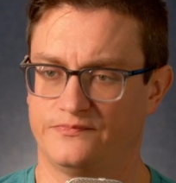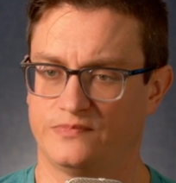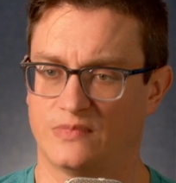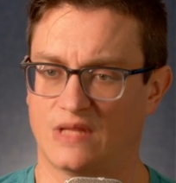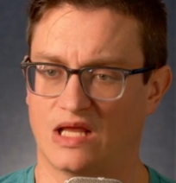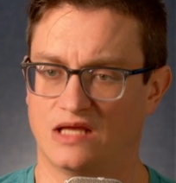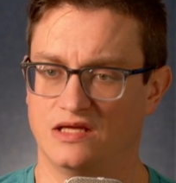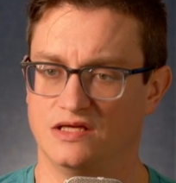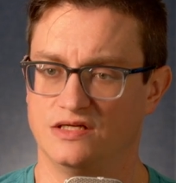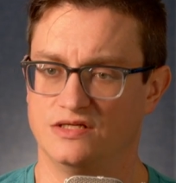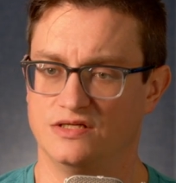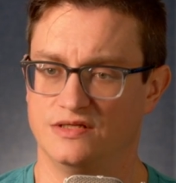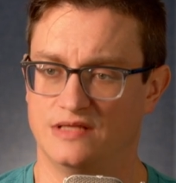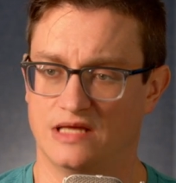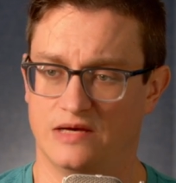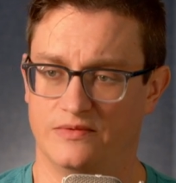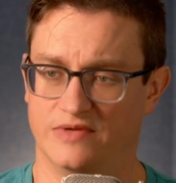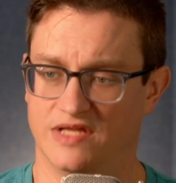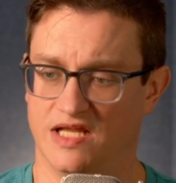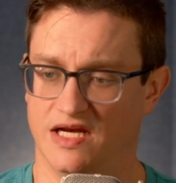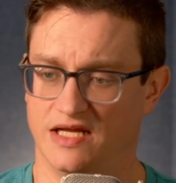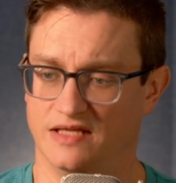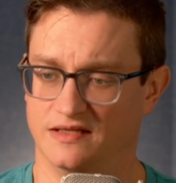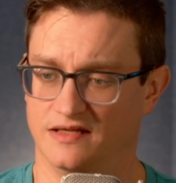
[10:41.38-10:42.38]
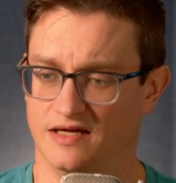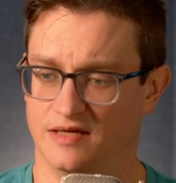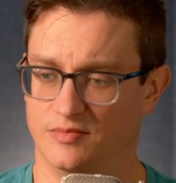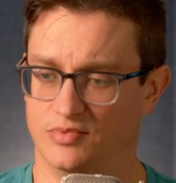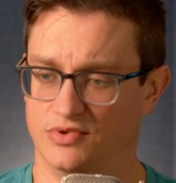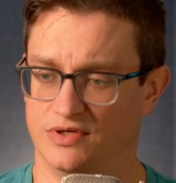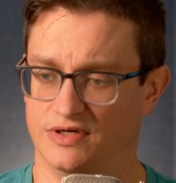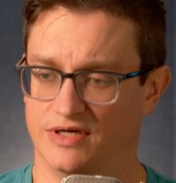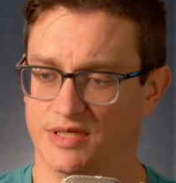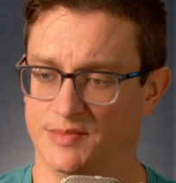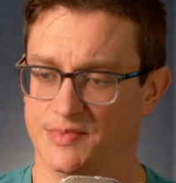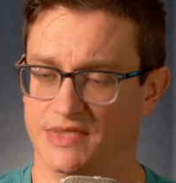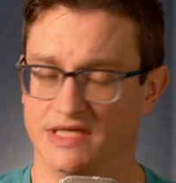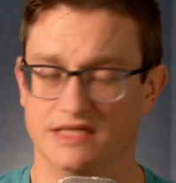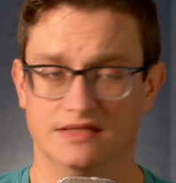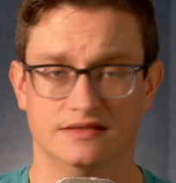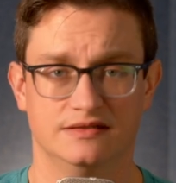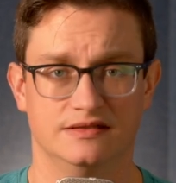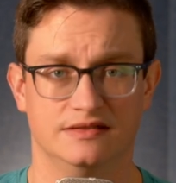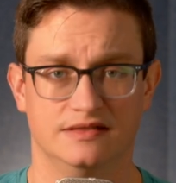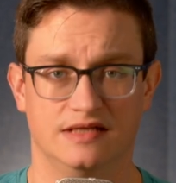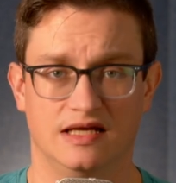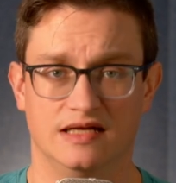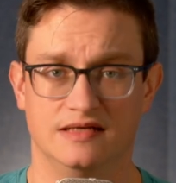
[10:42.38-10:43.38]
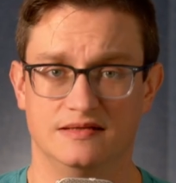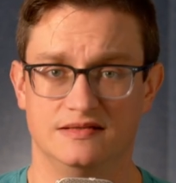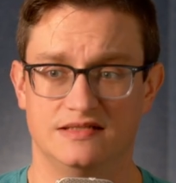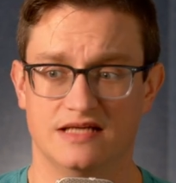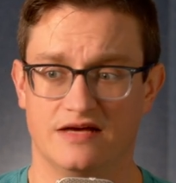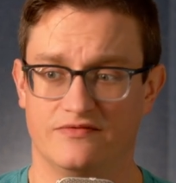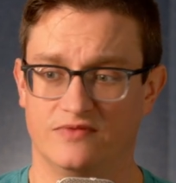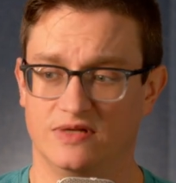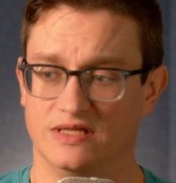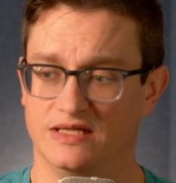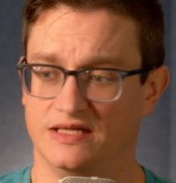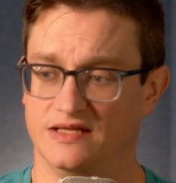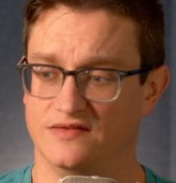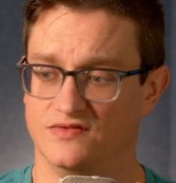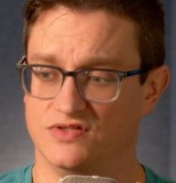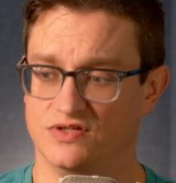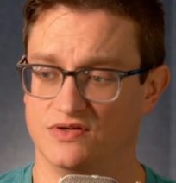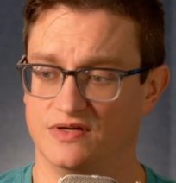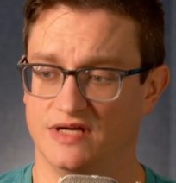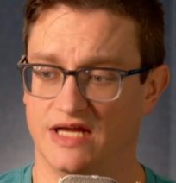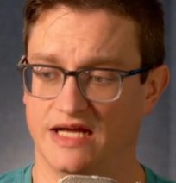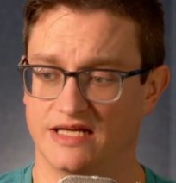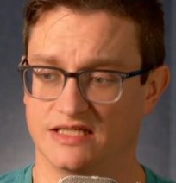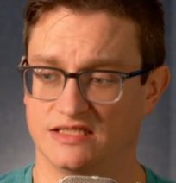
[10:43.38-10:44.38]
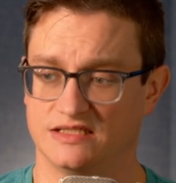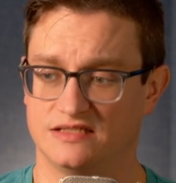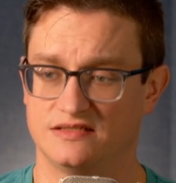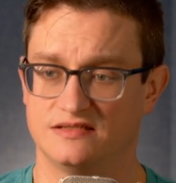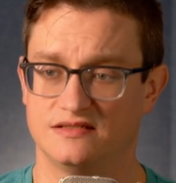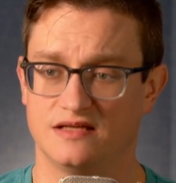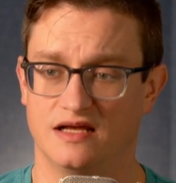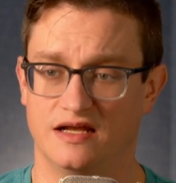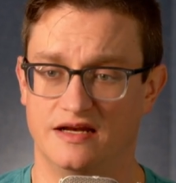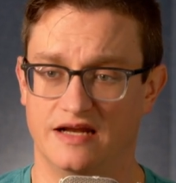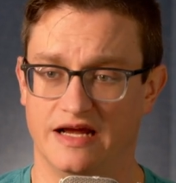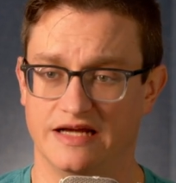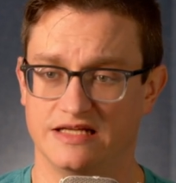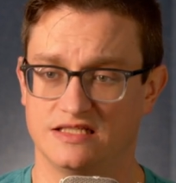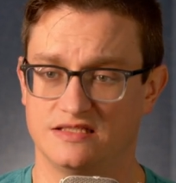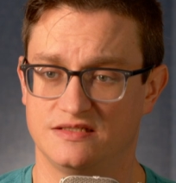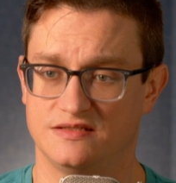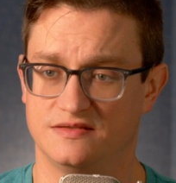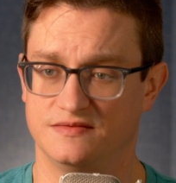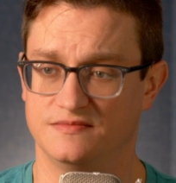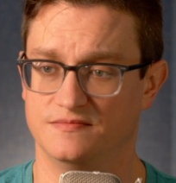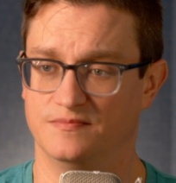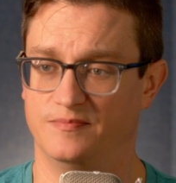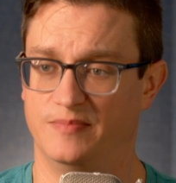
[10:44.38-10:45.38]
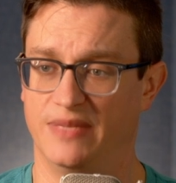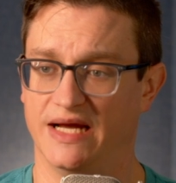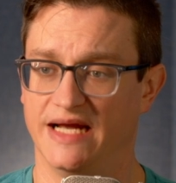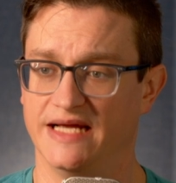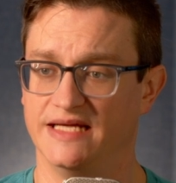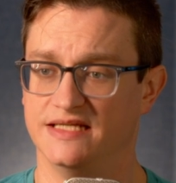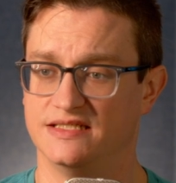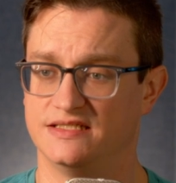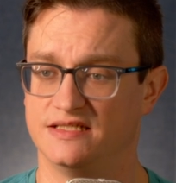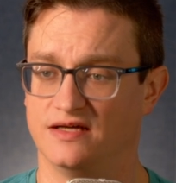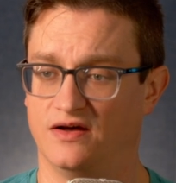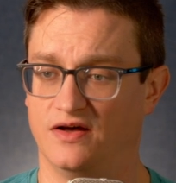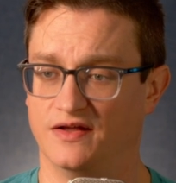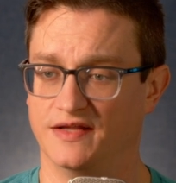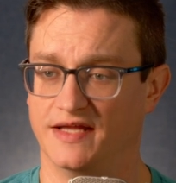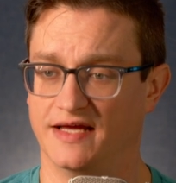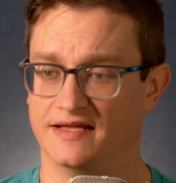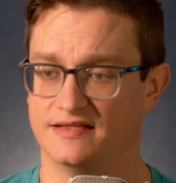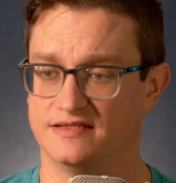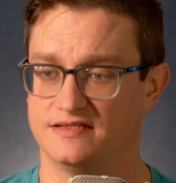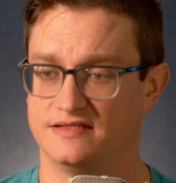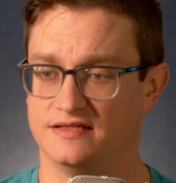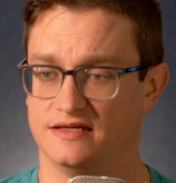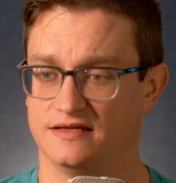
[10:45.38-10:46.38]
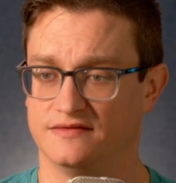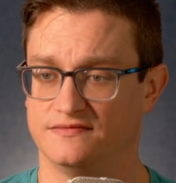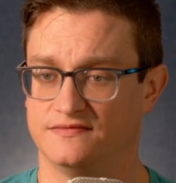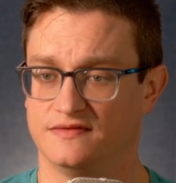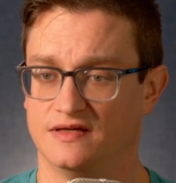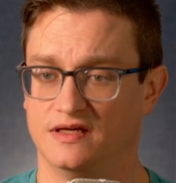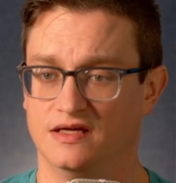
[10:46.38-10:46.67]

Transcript: You can do that with any library, but it definitely gives you a nice bite to all that stuff.